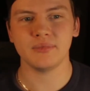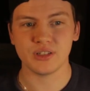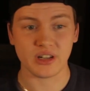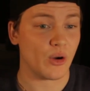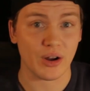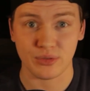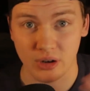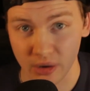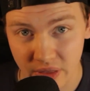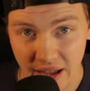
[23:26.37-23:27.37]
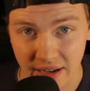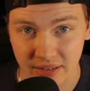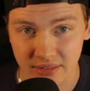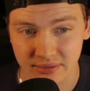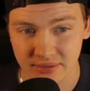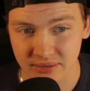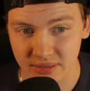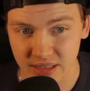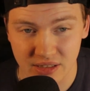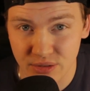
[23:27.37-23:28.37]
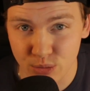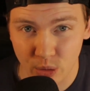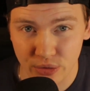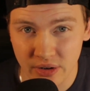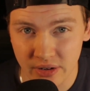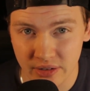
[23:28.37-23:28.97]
So now, after all that, is it even worth it?